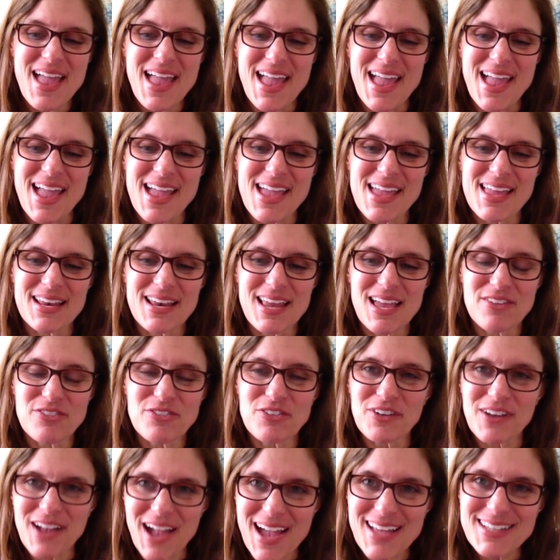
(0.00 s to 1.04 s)
And I
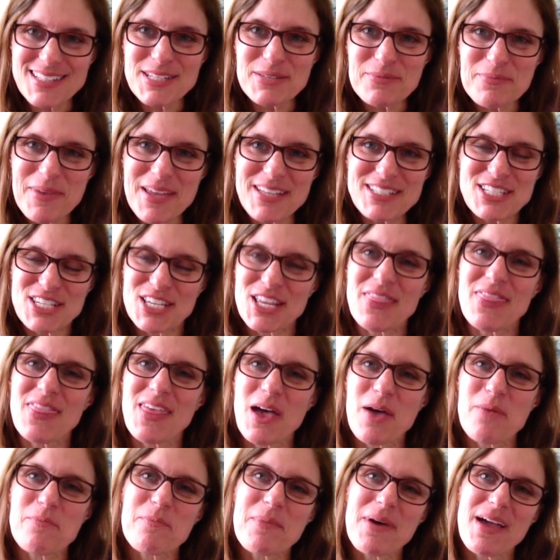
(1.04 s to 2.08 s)
forgot to mention
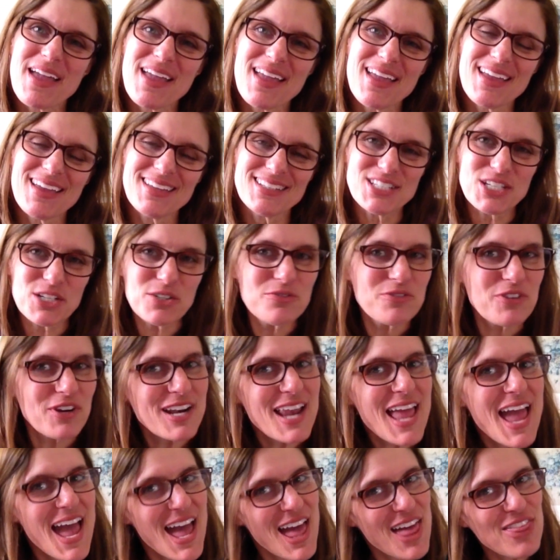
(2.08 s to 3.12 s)
that my dear friend
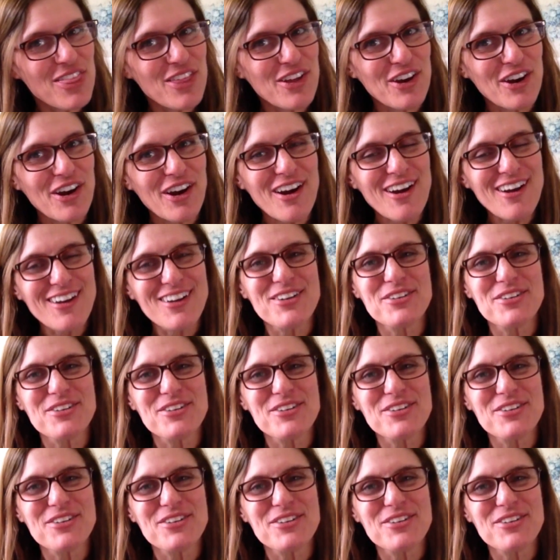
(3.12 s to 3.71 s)
Heather,